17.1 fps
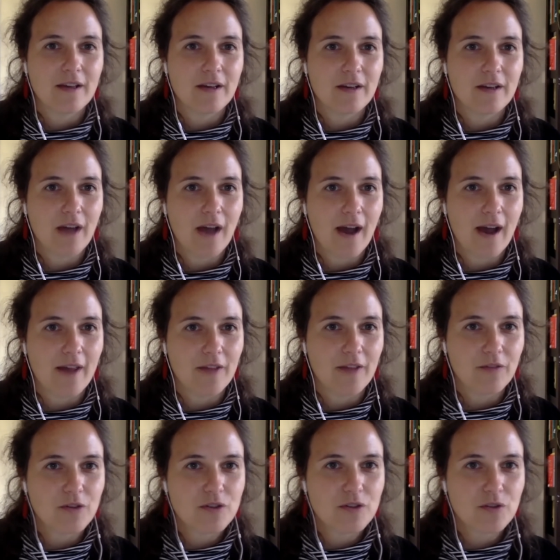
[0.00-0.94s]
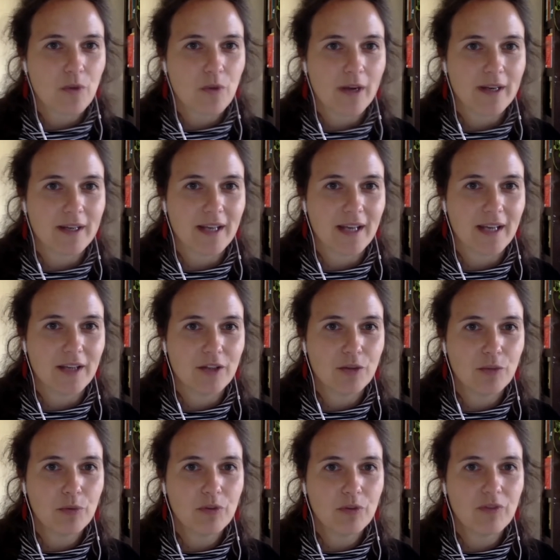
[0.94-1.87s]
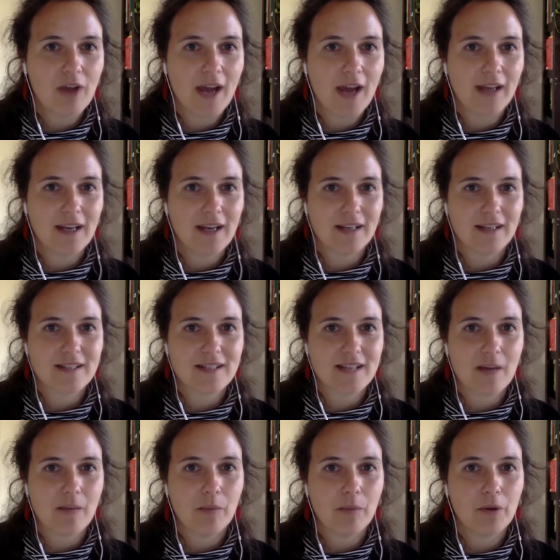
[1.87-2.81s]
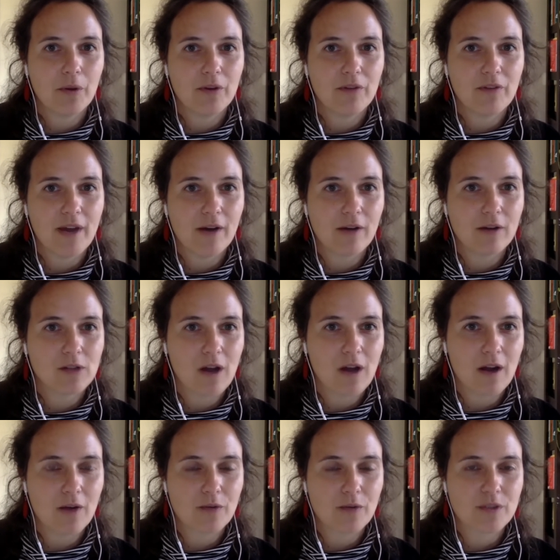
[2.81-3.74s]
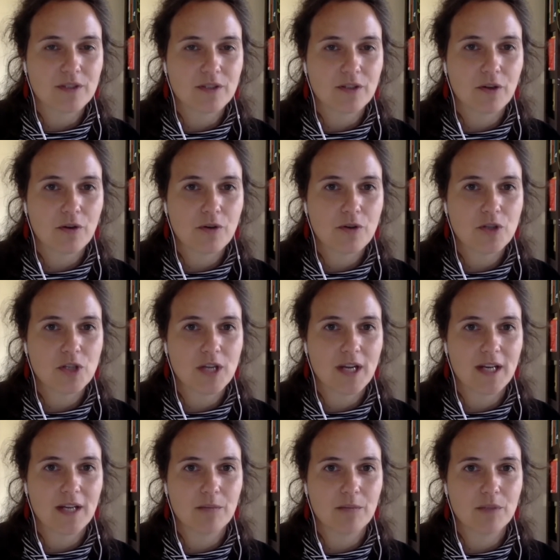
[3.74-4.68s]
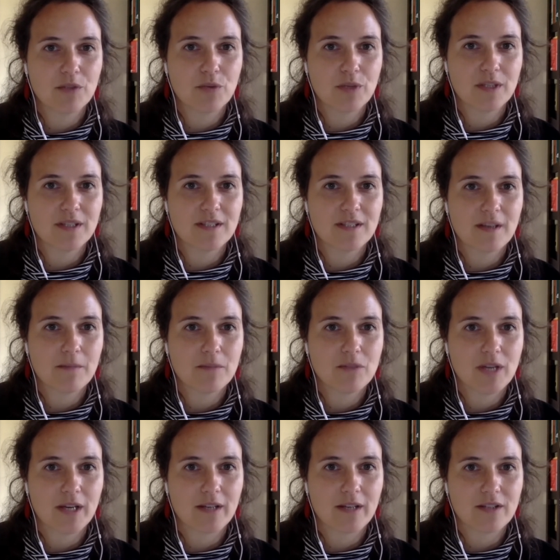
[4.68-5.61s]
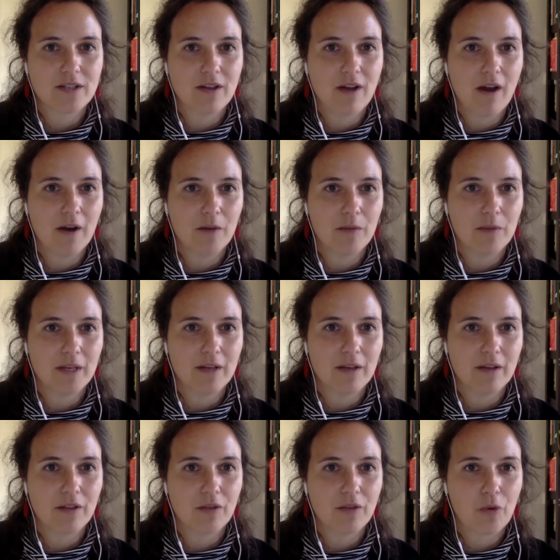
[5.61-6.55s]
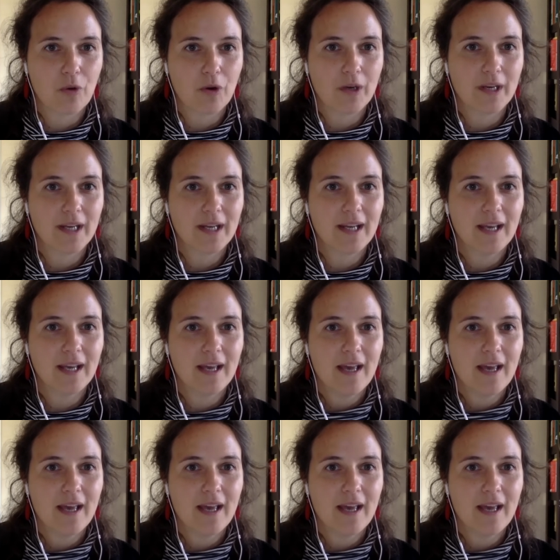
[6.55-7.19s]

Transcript: The first one, can you provide an example of how law was negotiated between subjects and Ottoman authority,